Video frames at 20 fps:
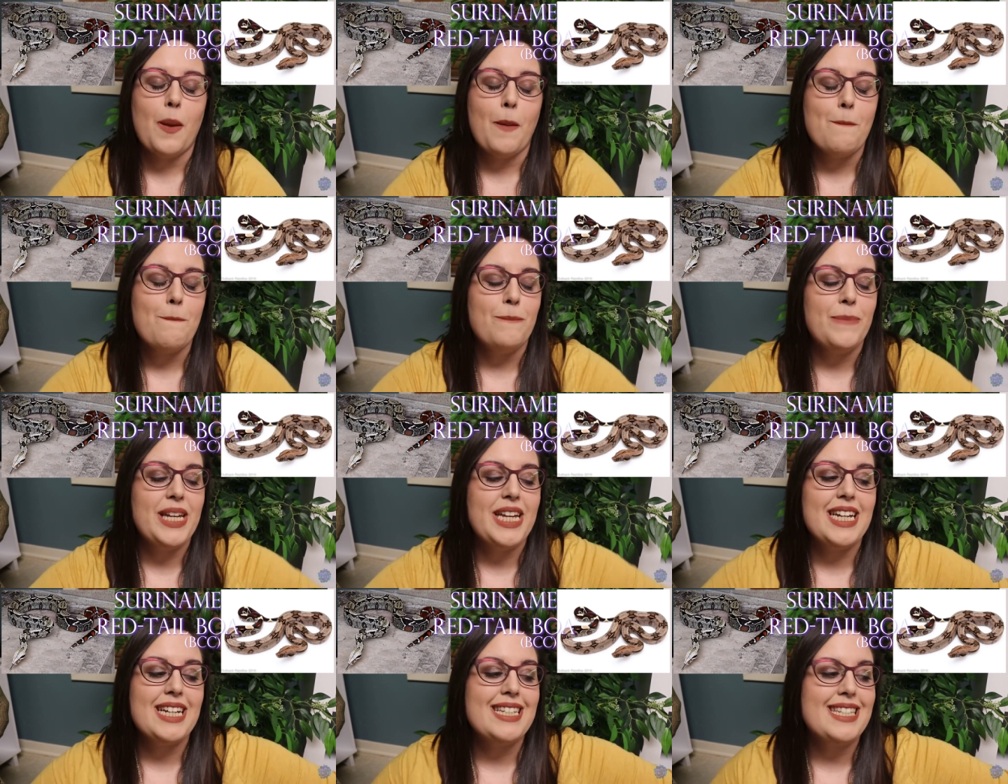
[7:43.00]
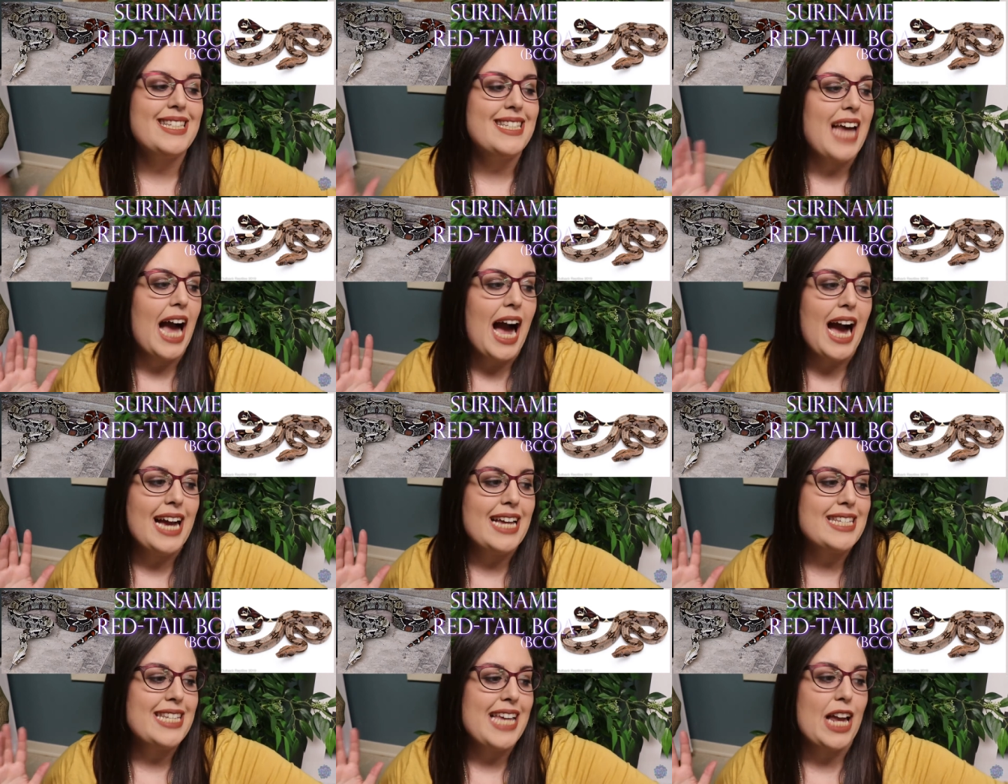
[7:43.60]
the big
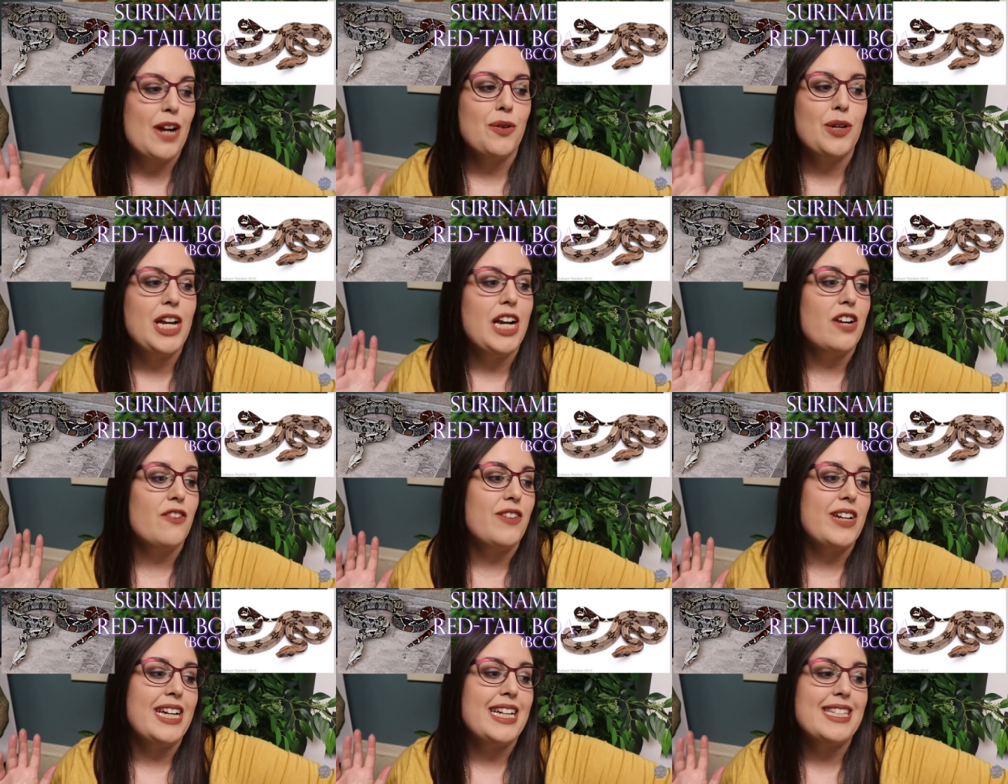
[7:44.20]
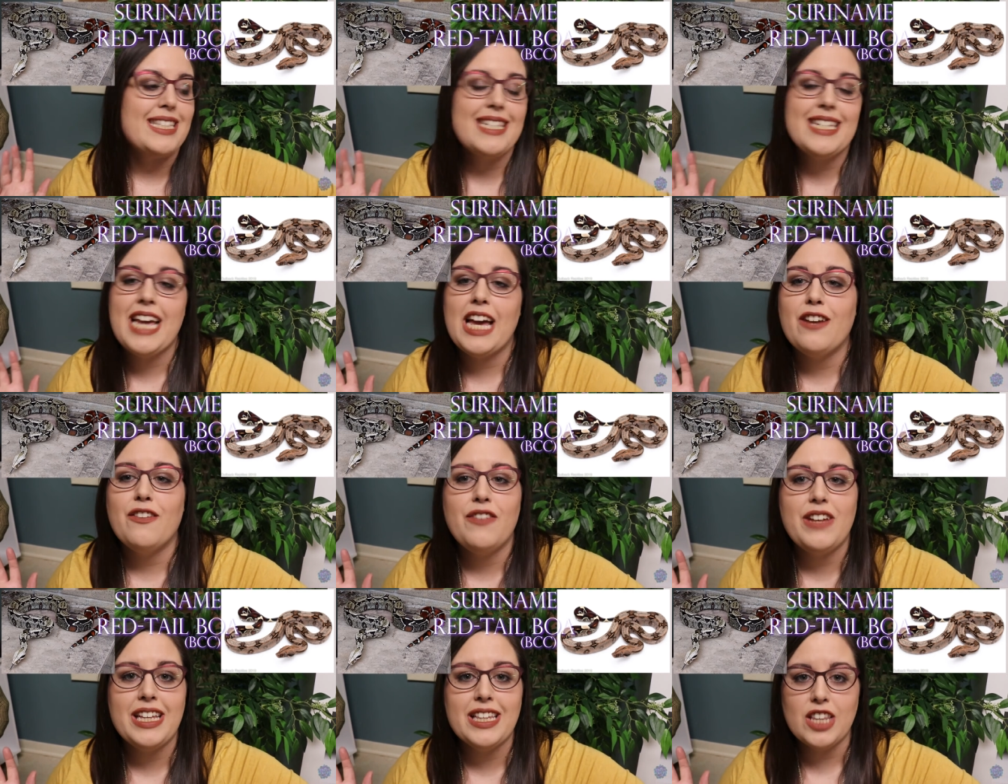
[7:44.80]
size, I don't care if it gets
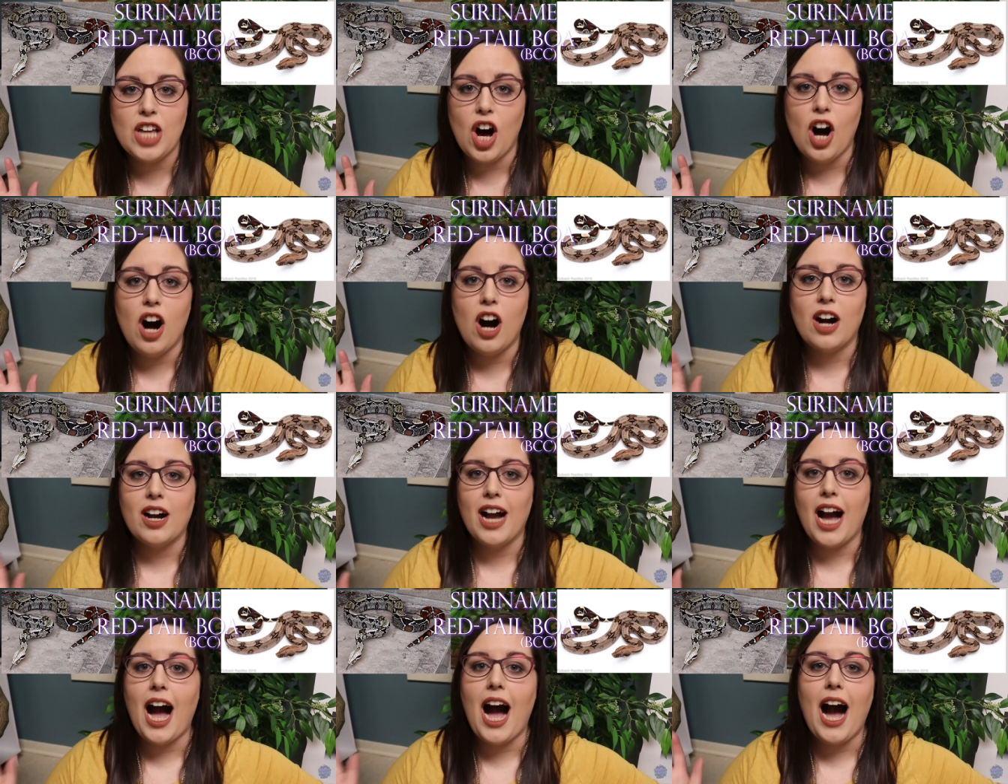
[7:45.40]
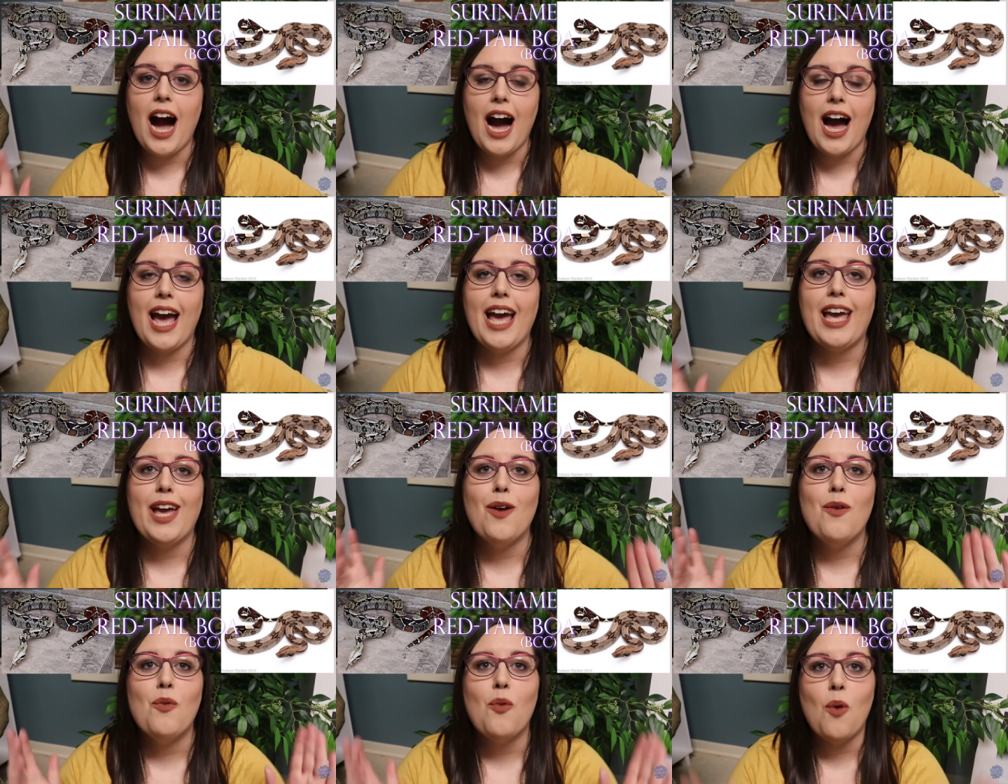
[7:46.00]
10 feet long,
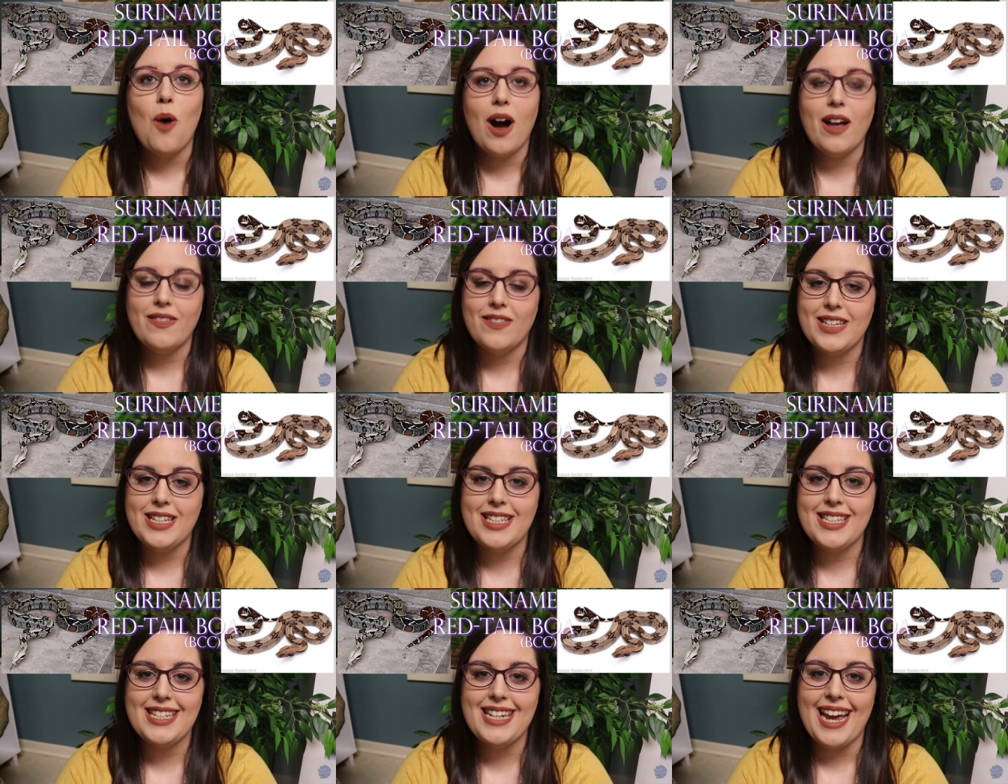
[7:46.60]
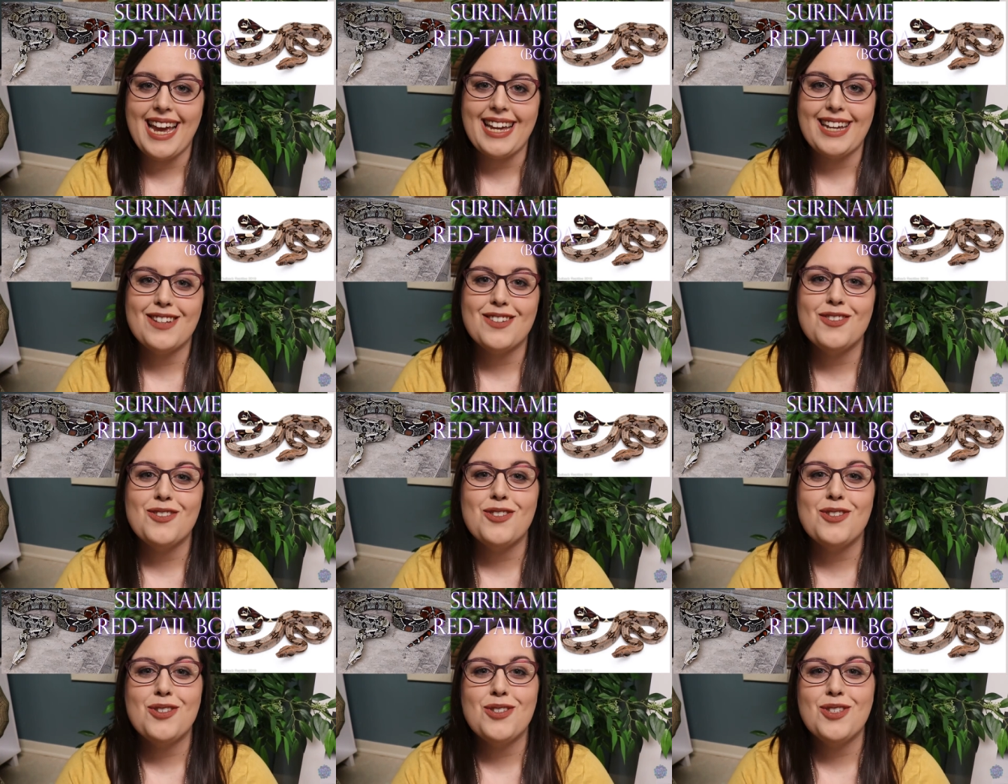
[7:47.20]
I want this snake
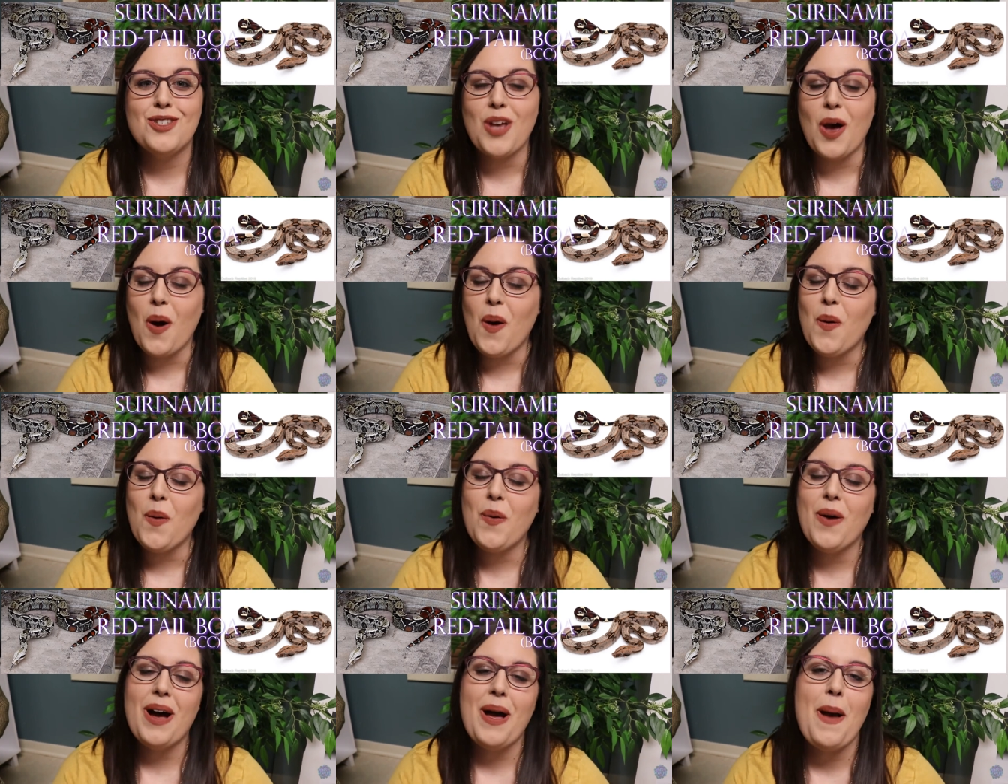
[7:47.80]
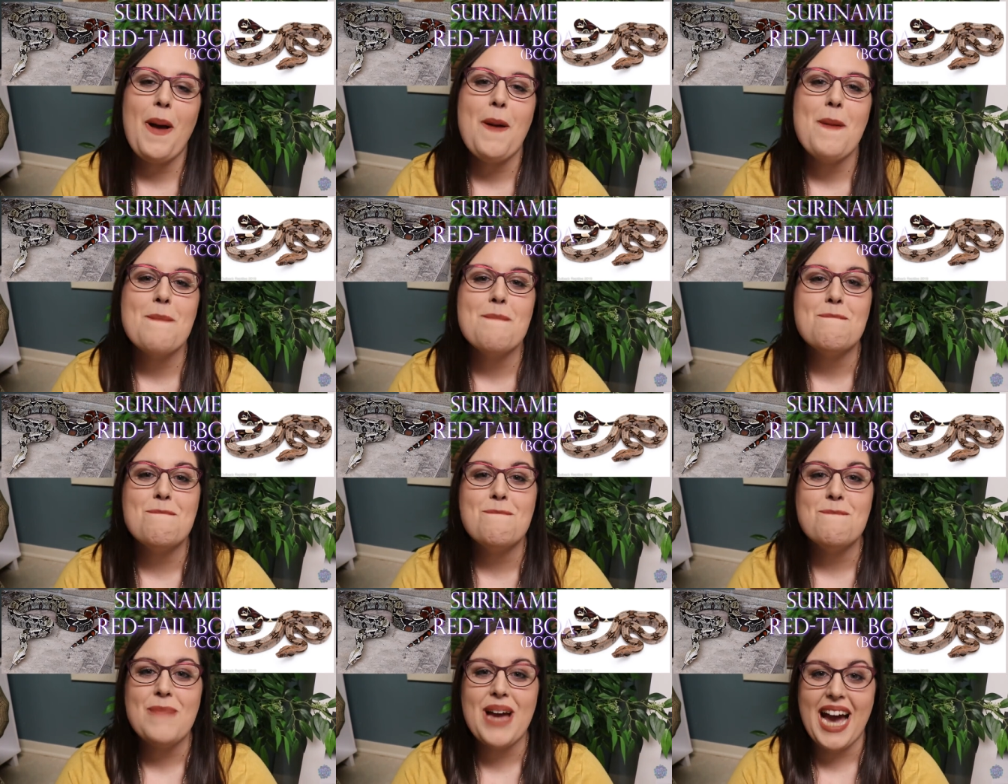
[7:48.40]
so
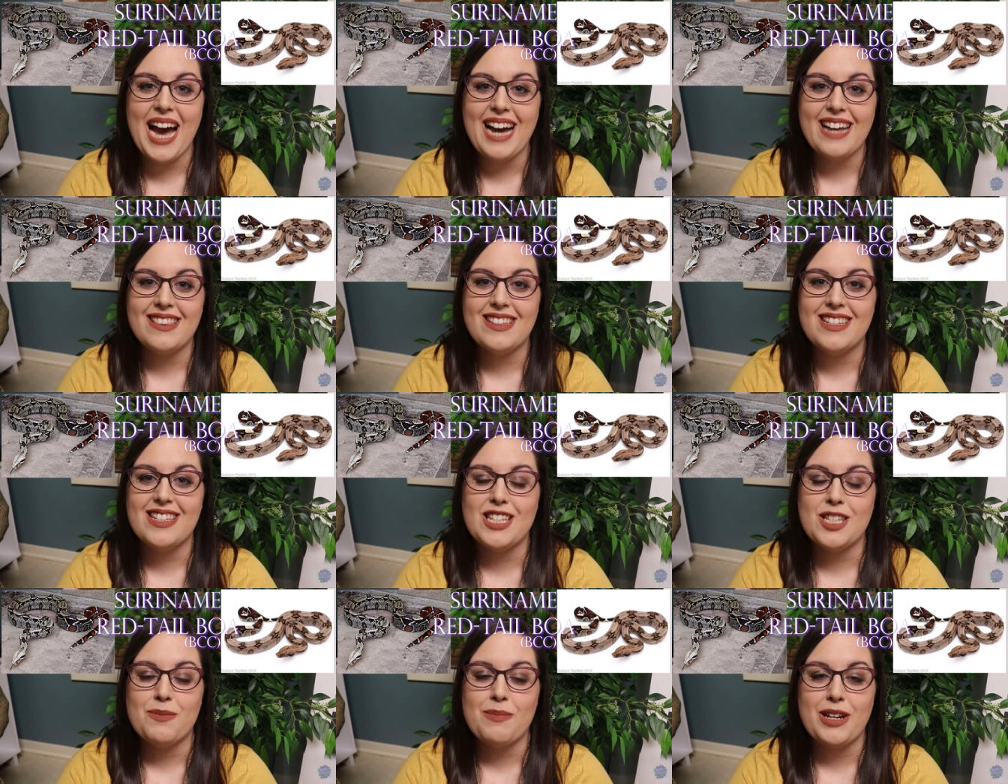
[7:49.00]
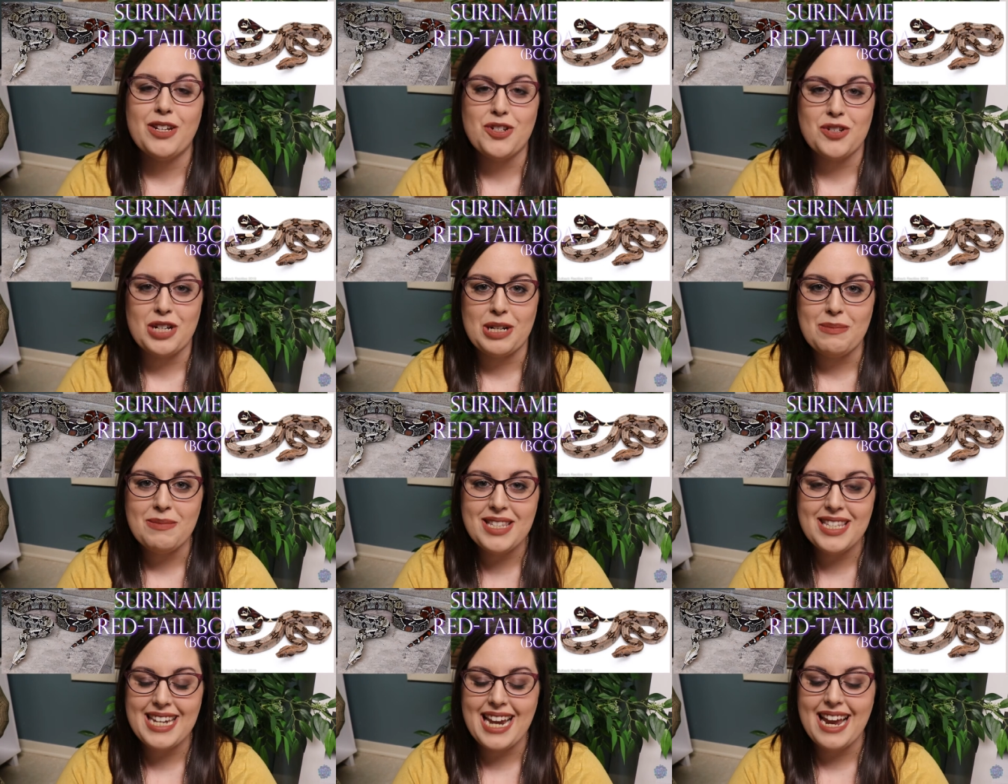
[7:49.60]
bad. This is my
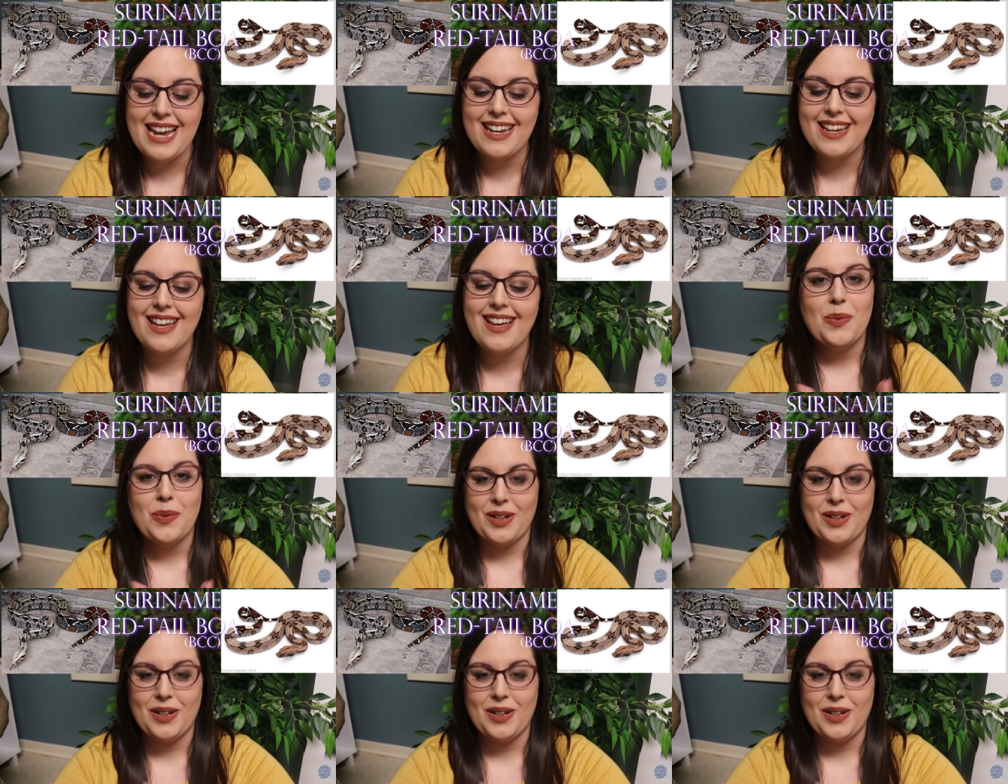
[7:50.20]
dream snake.